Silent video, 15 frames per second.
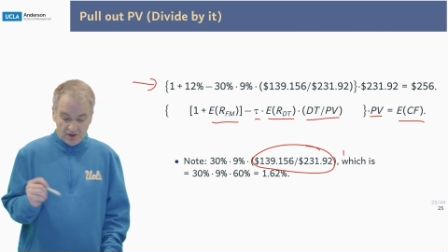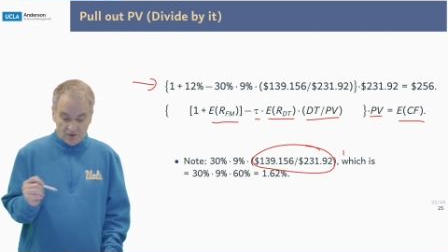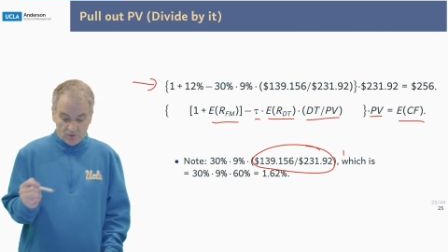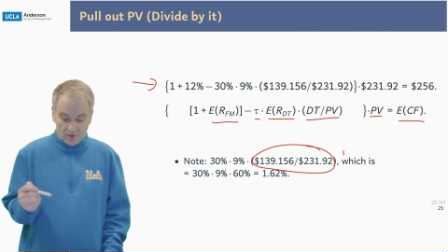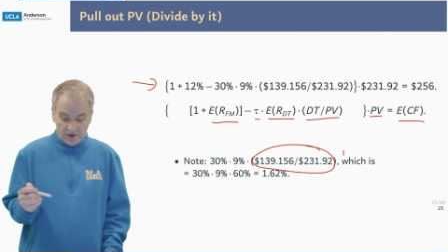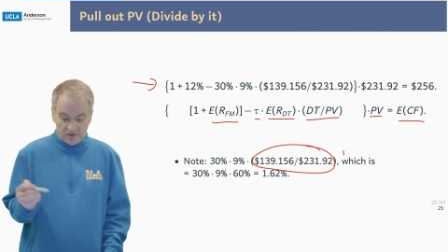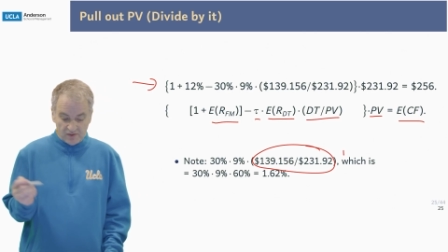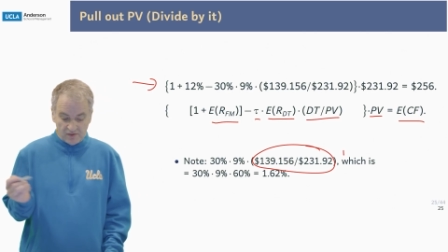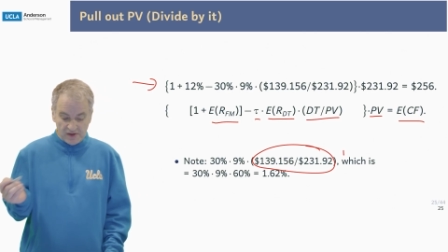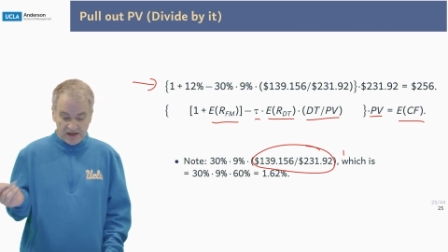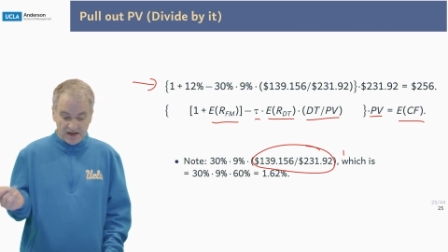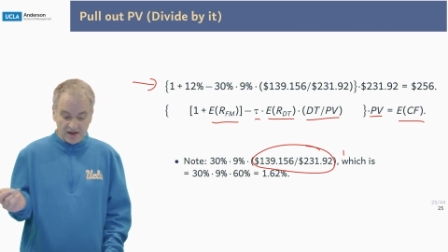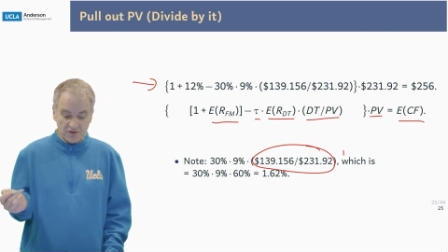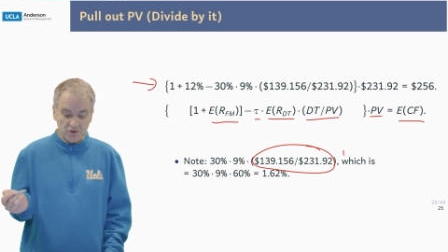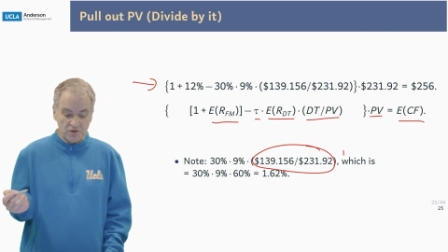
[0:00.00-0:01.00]
with the
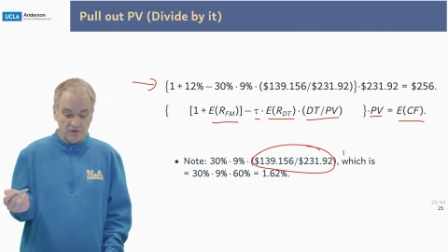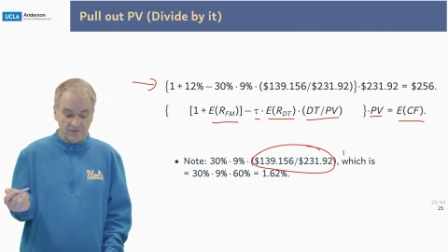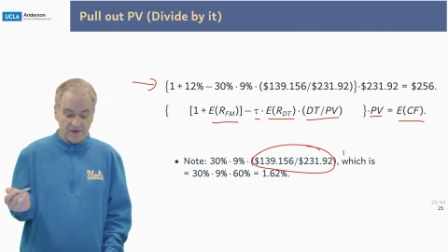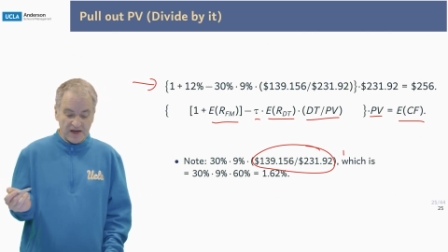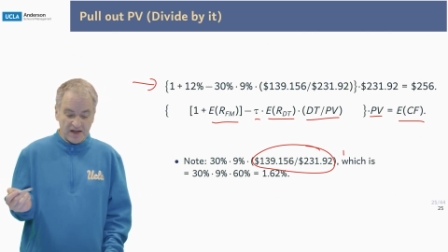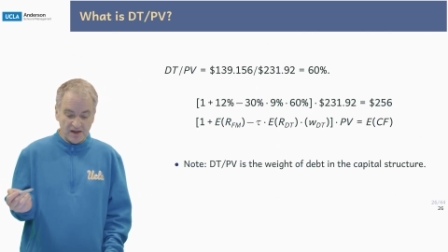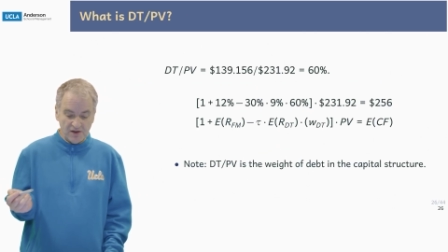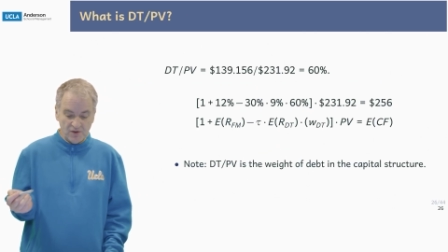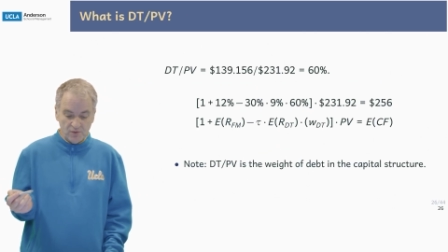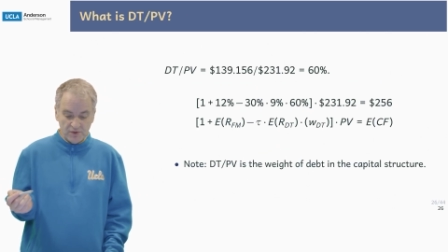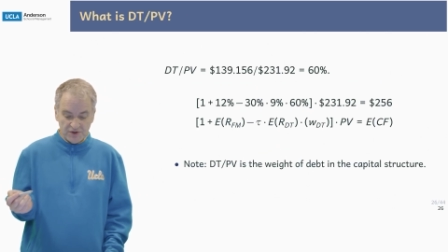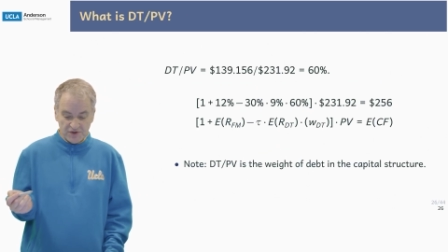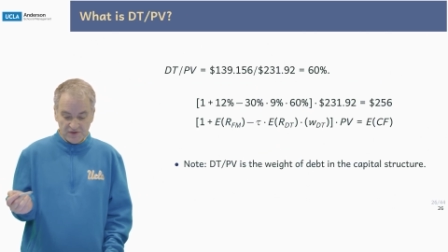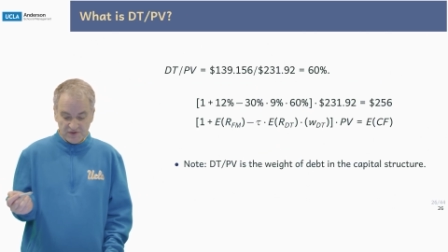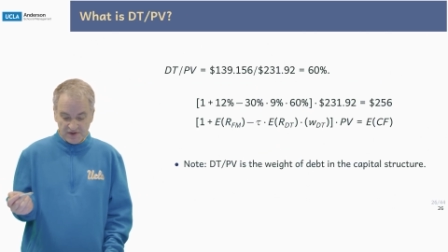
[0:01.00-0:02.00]
actual value,
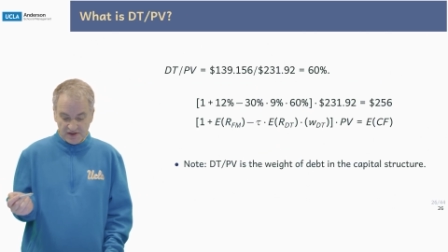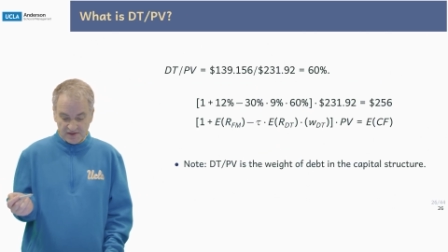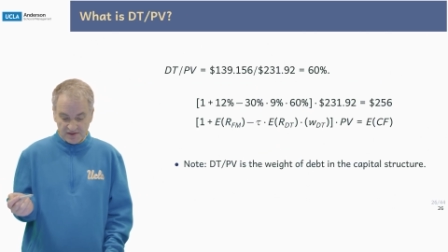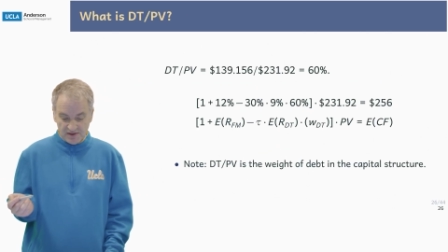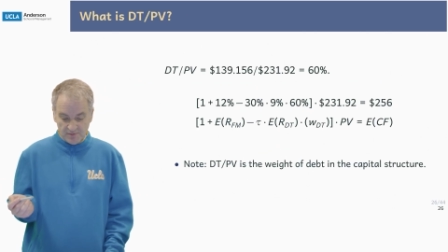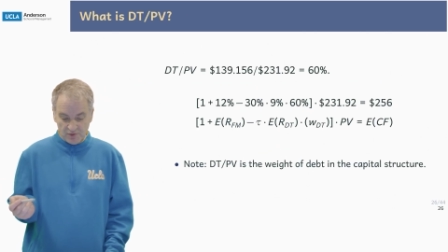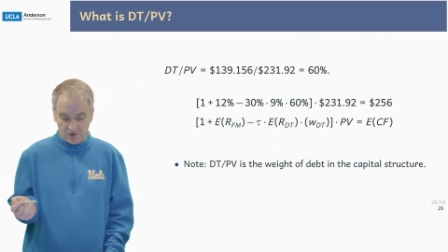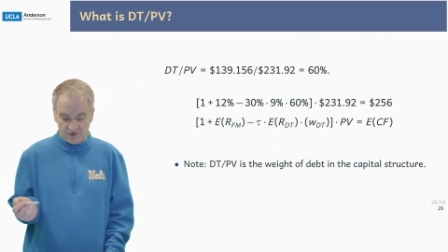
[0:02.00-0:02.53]
which is 60%.